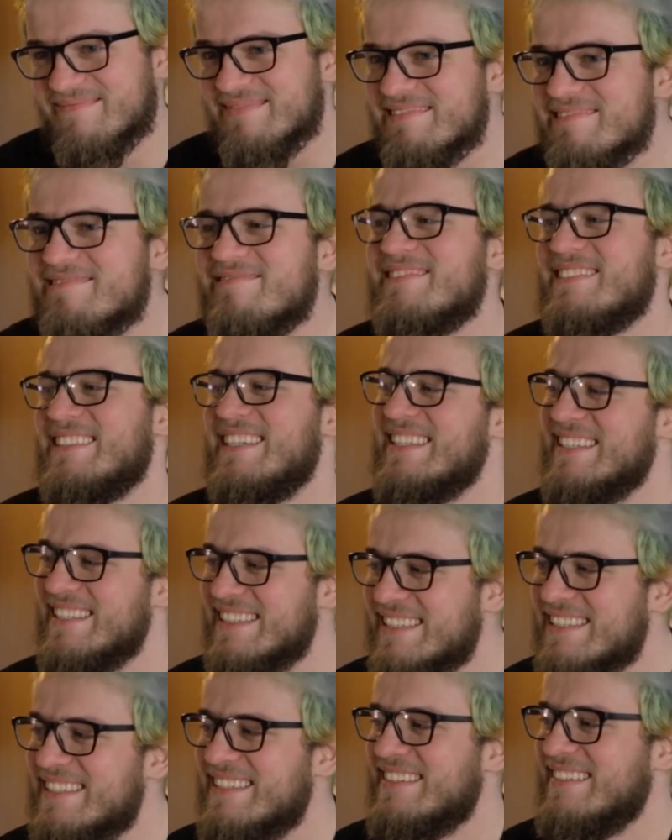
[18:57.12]
But yeah,
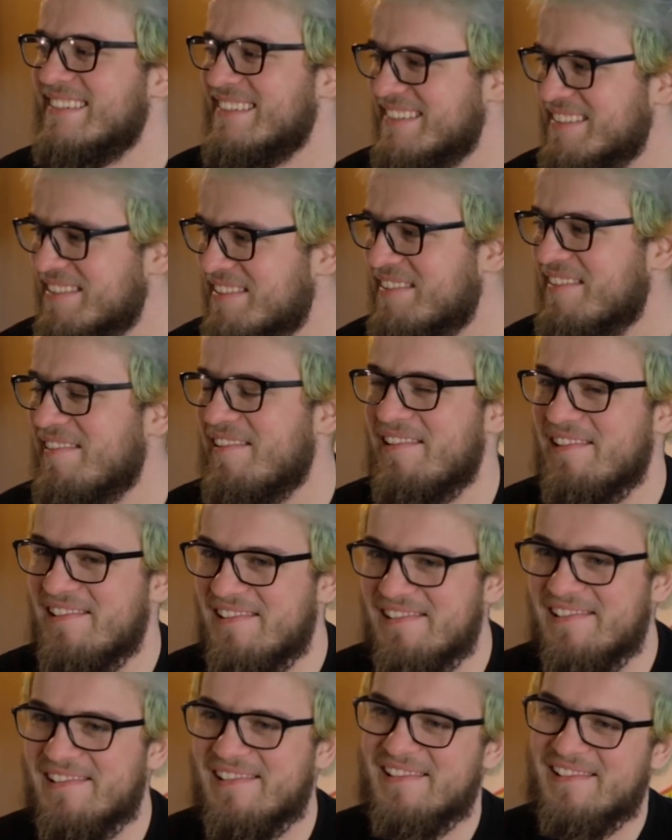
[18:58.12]
that category is
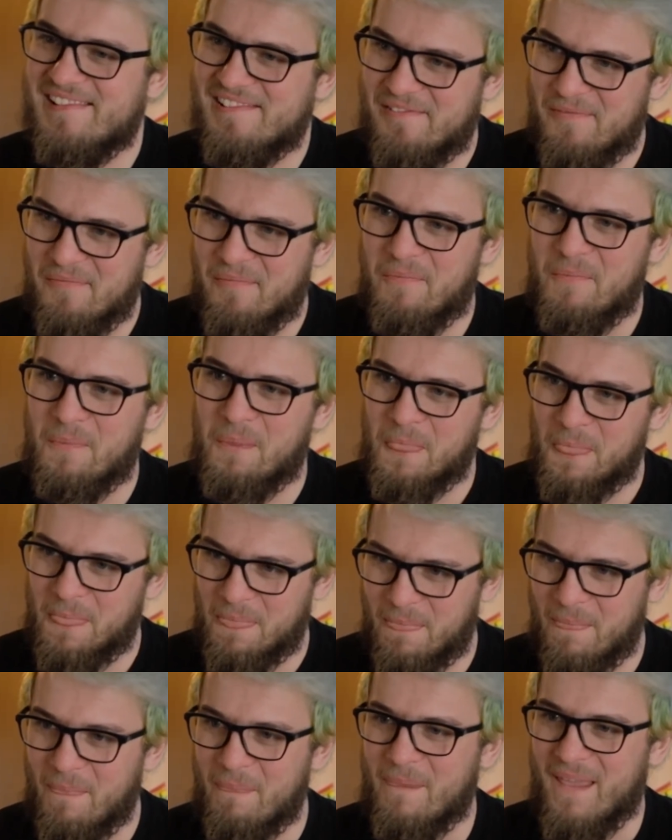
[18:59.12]
yours.
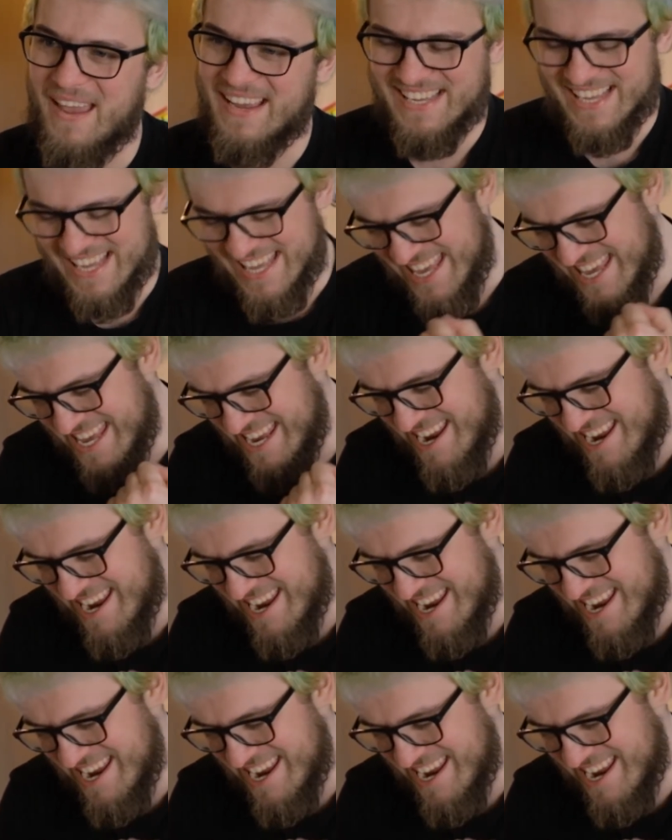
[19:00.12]
Congratulations.